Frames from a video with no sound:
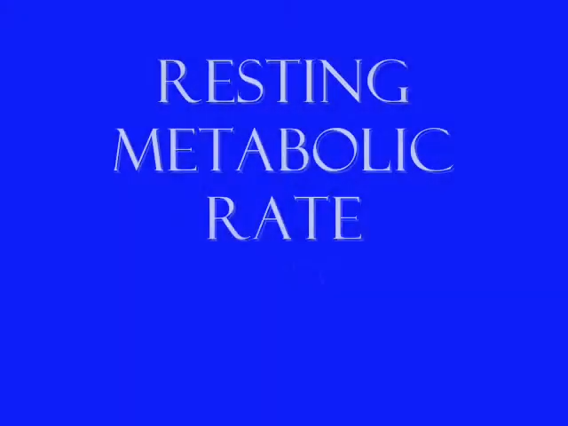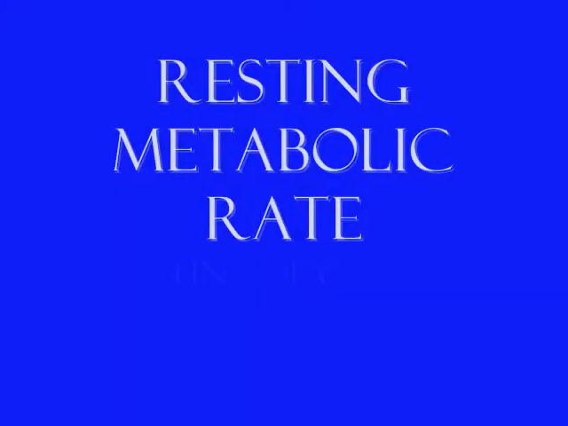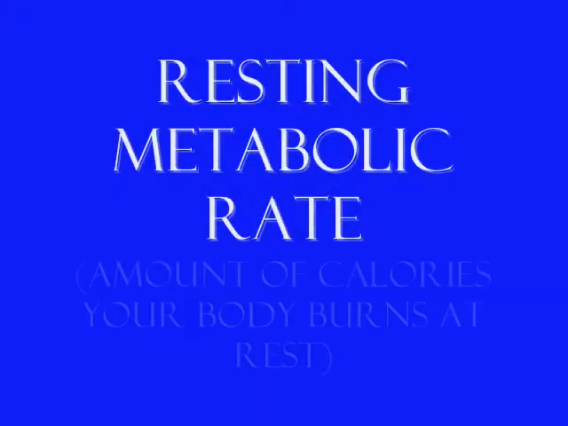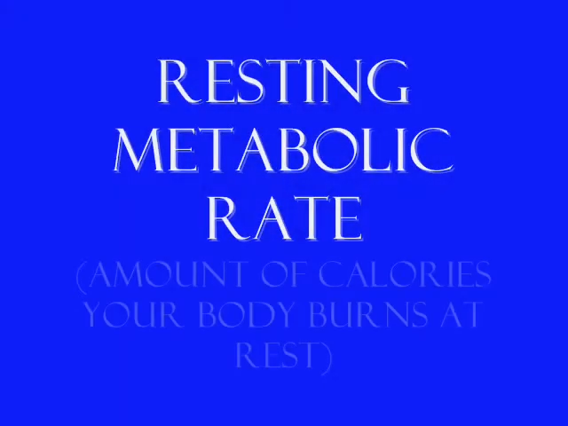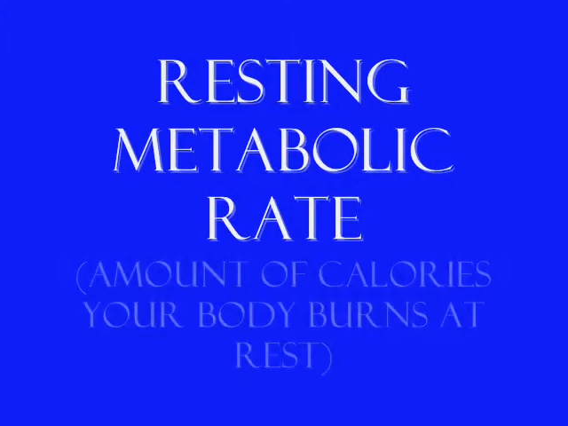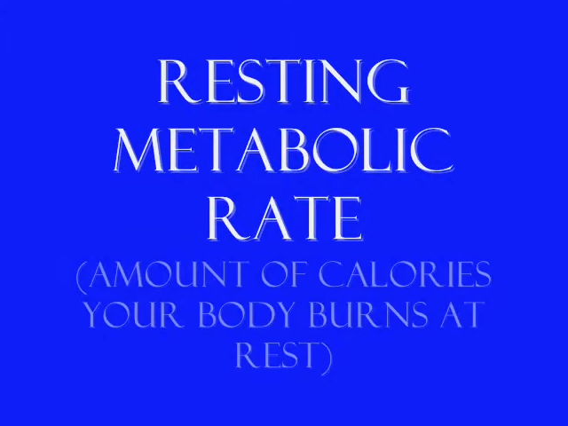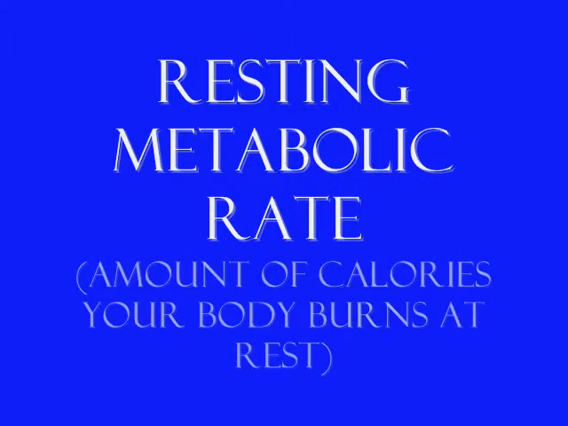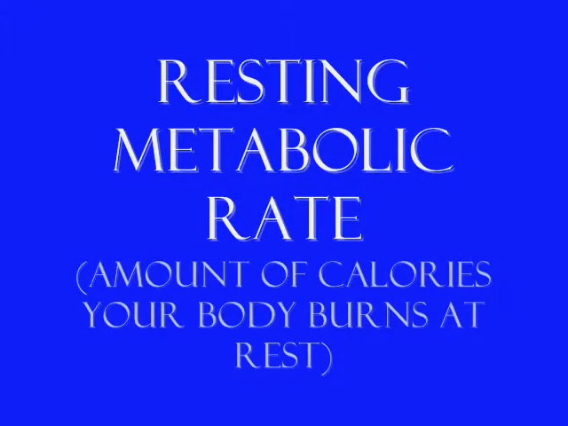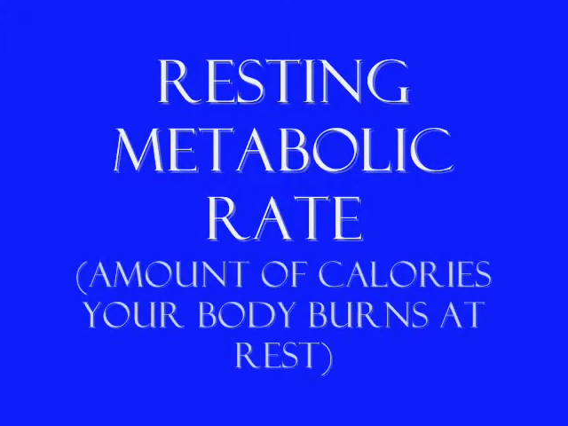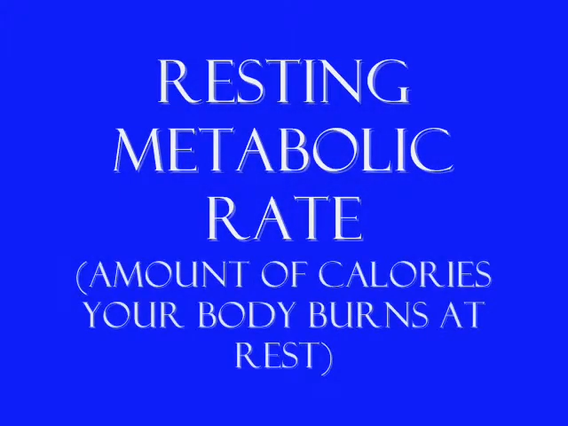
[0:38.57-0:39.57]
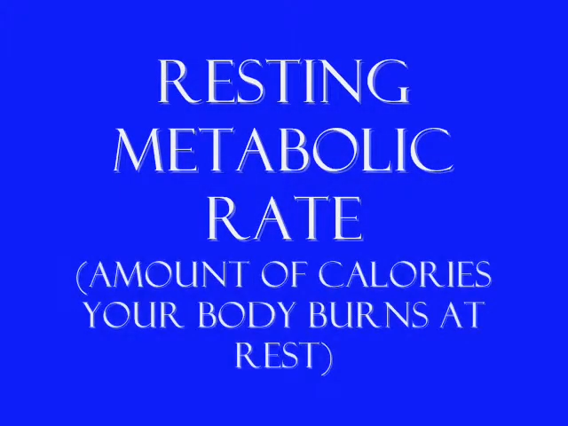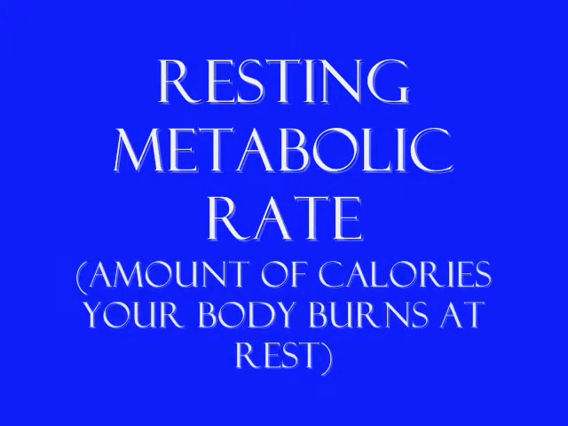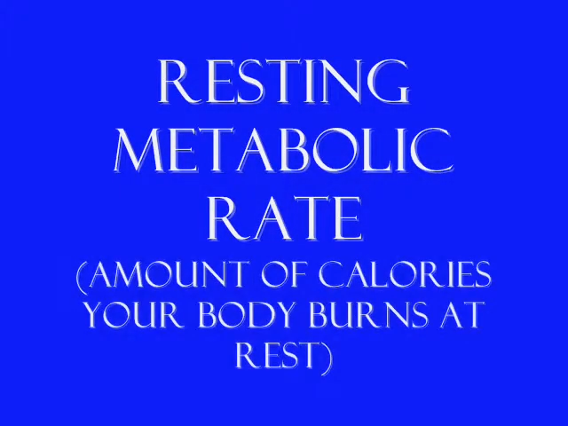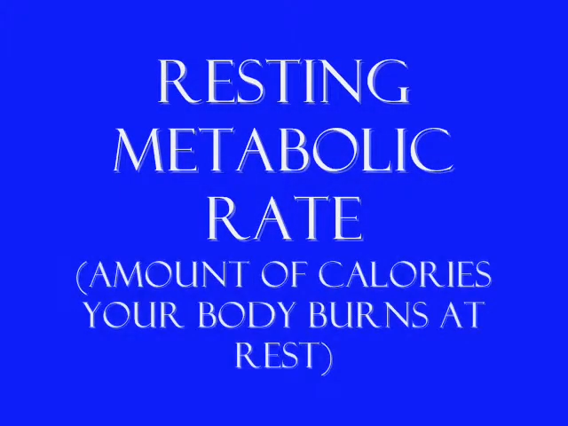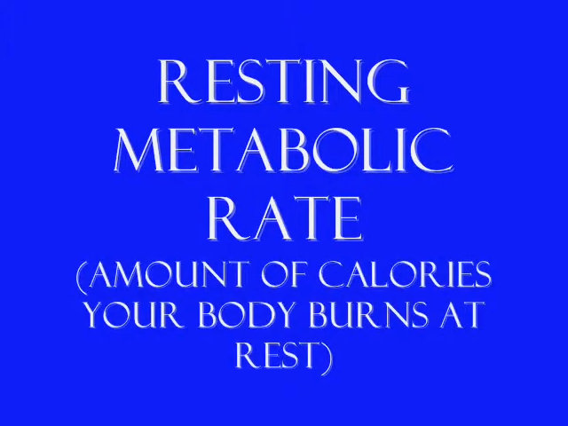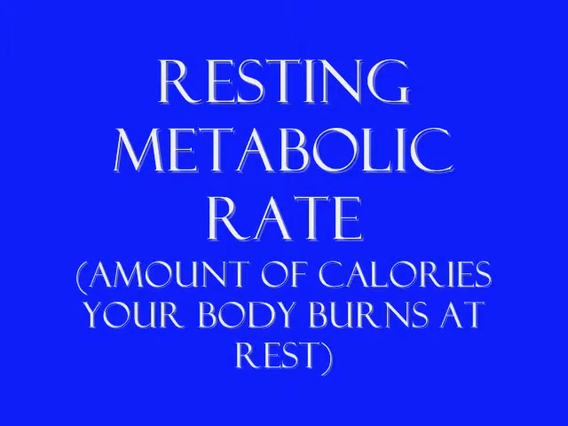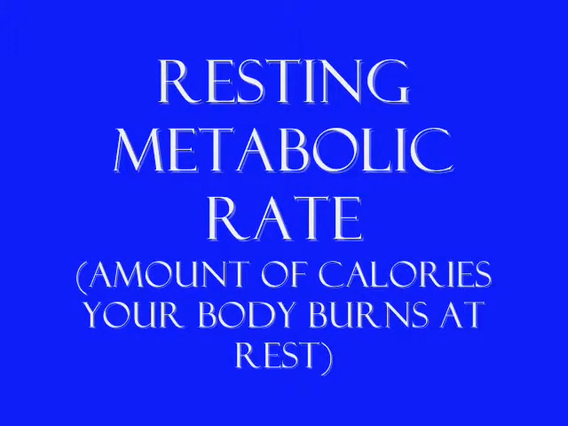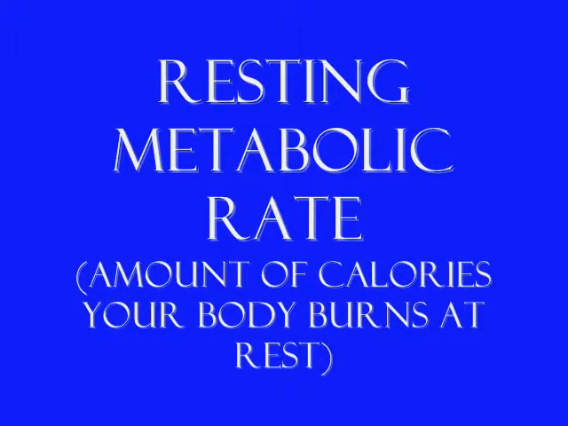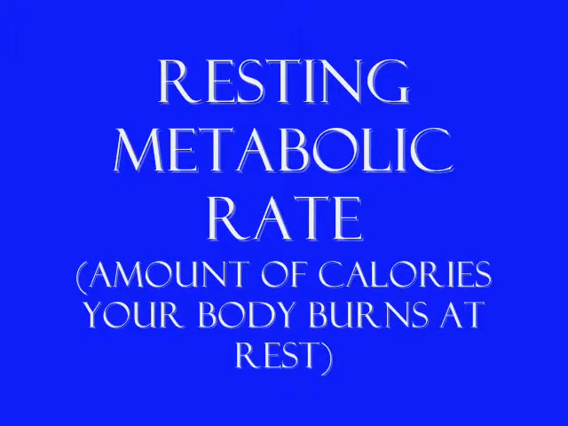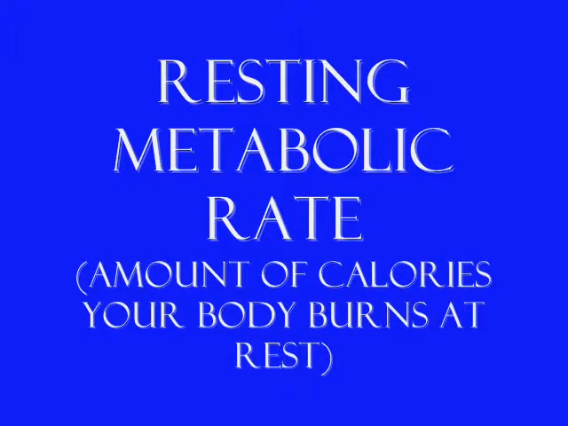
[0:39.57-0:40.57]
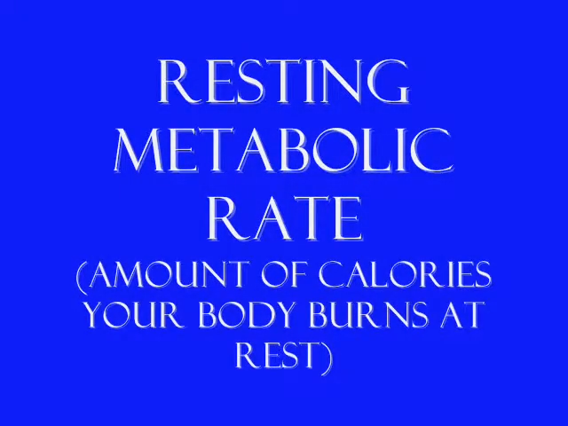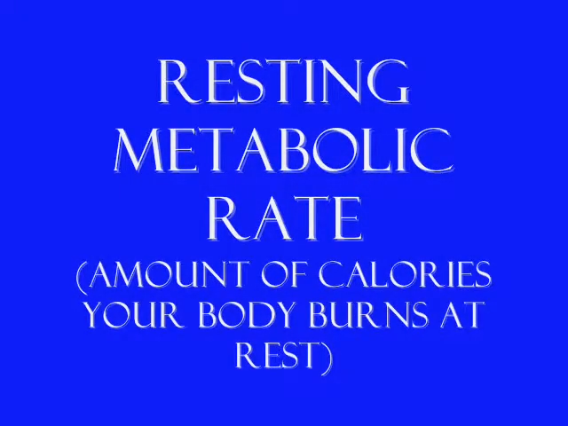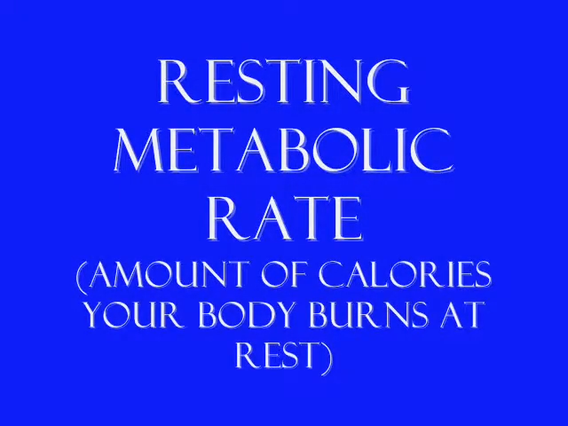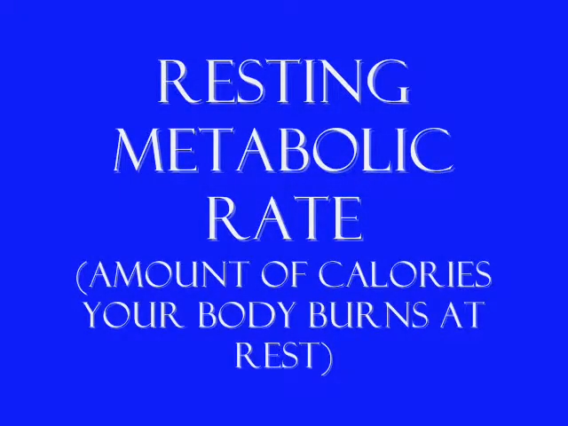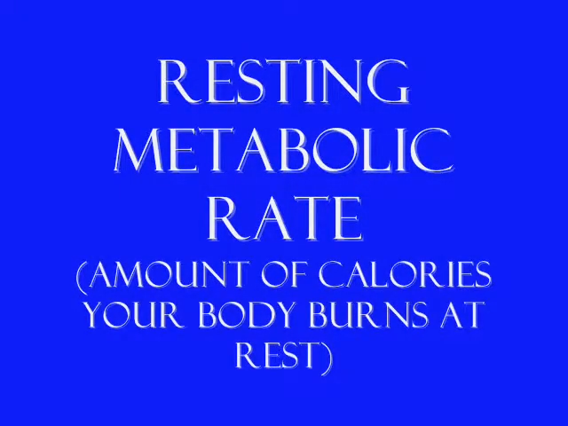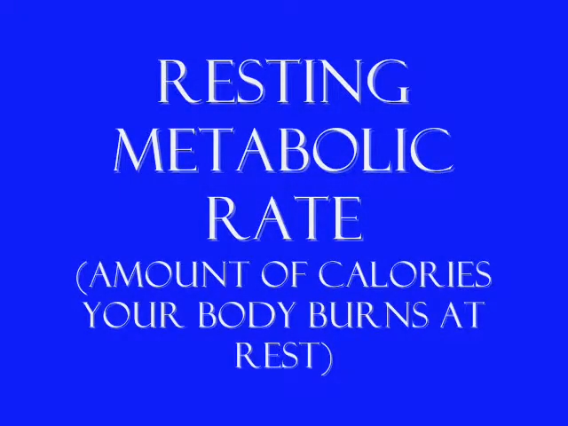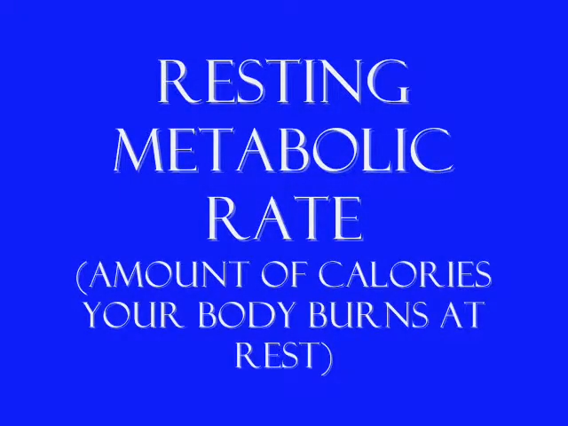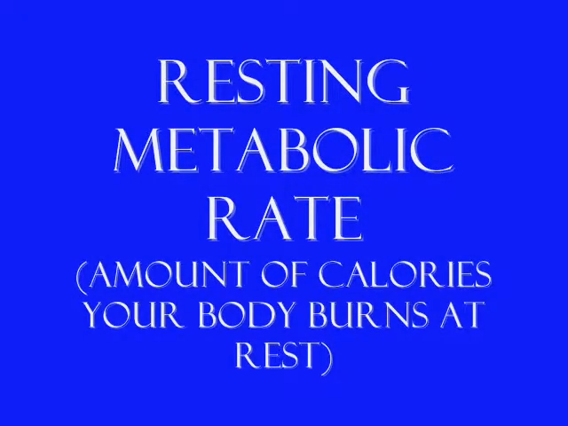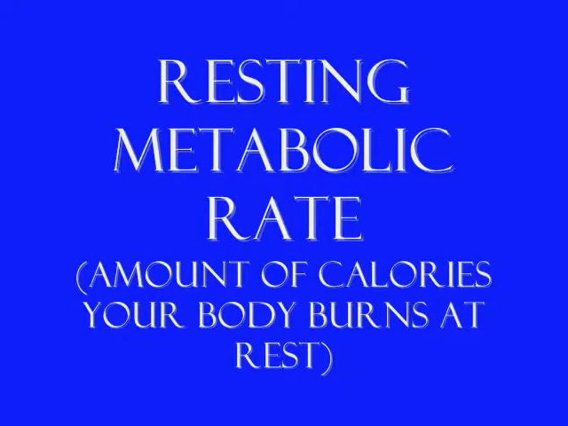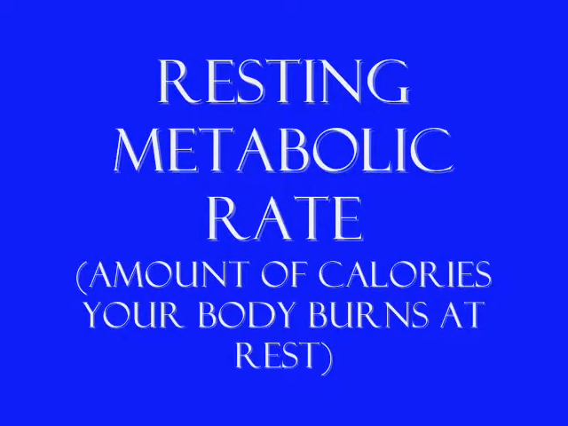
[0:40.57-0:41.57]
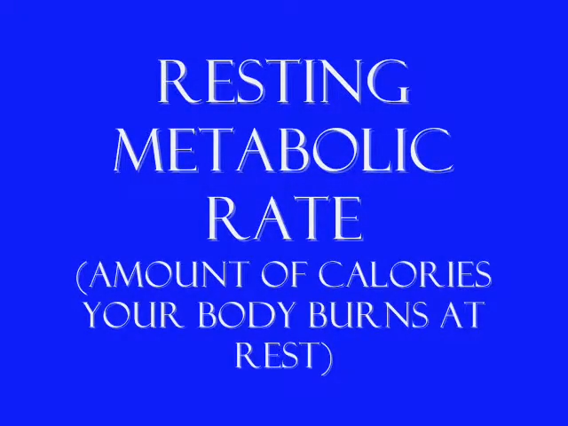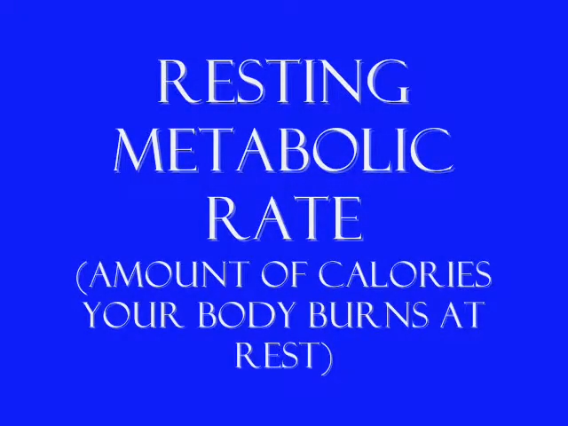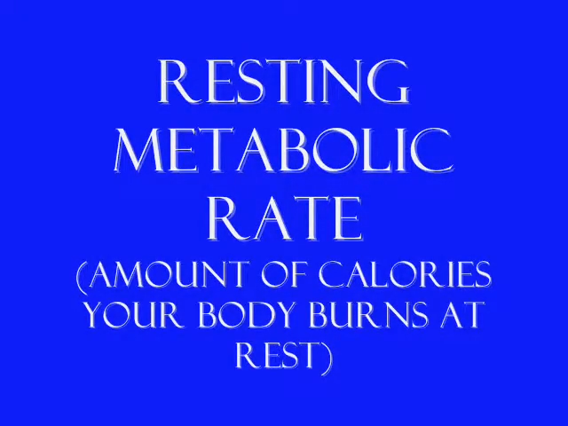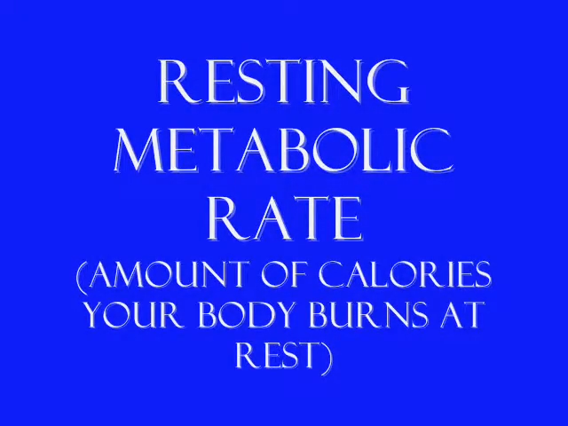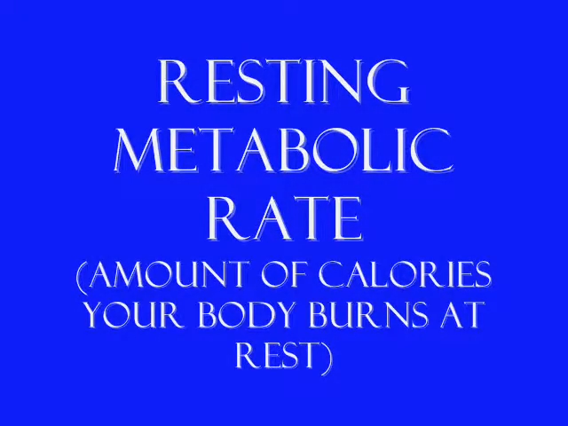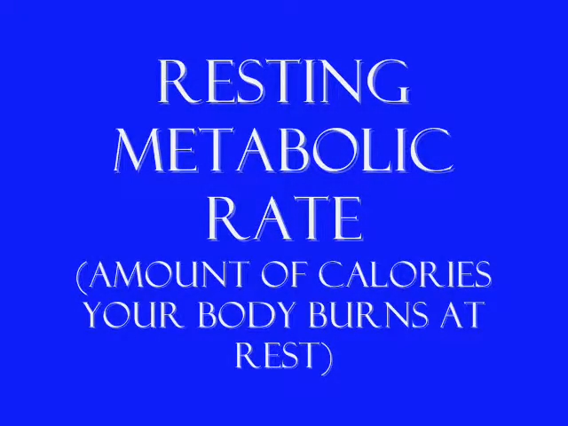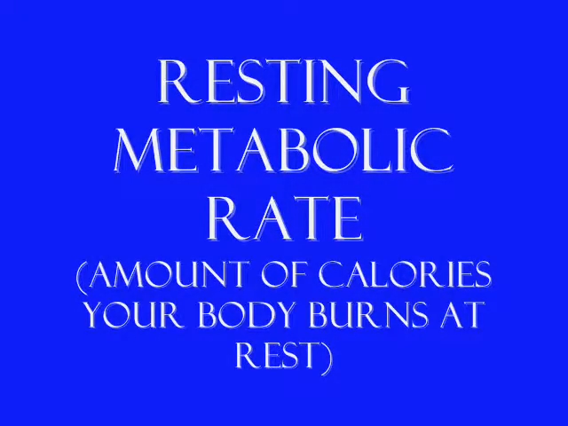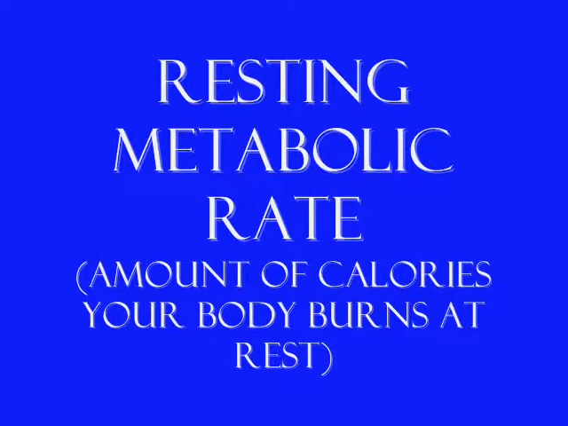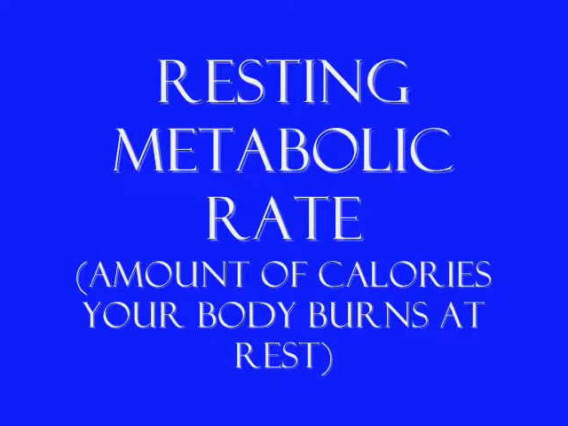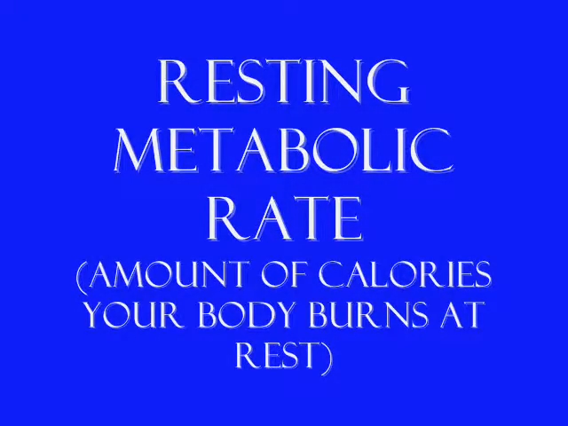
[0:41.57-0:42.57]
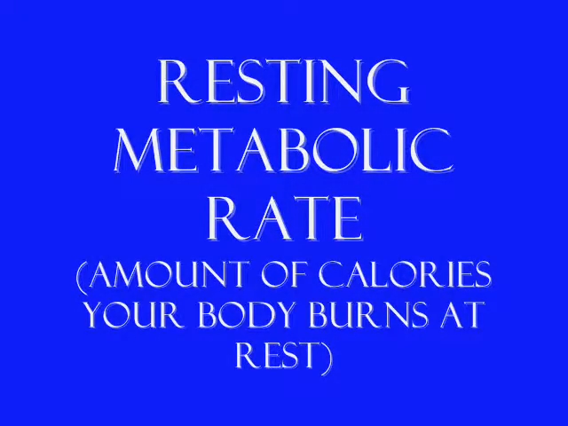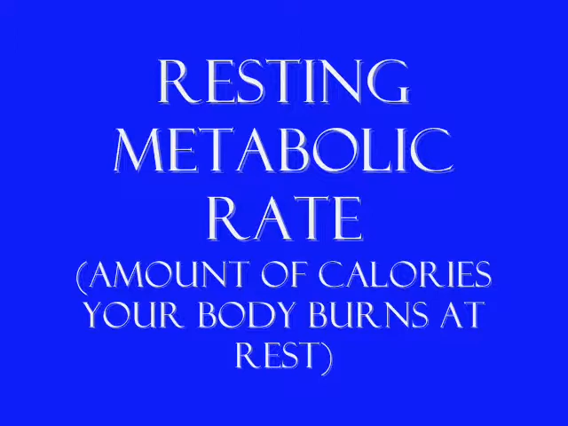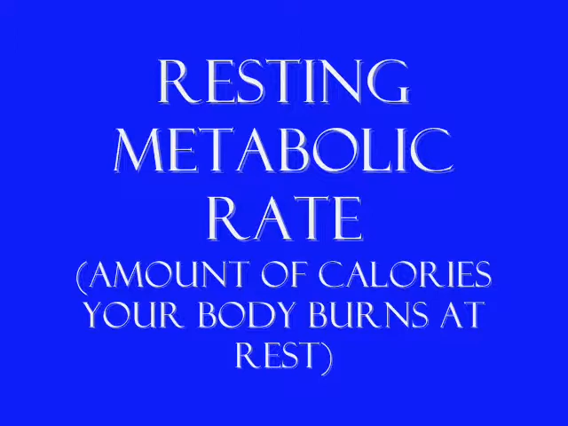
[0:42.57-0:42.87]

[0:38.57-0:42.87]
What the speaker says: Nobody's mouth can be seen.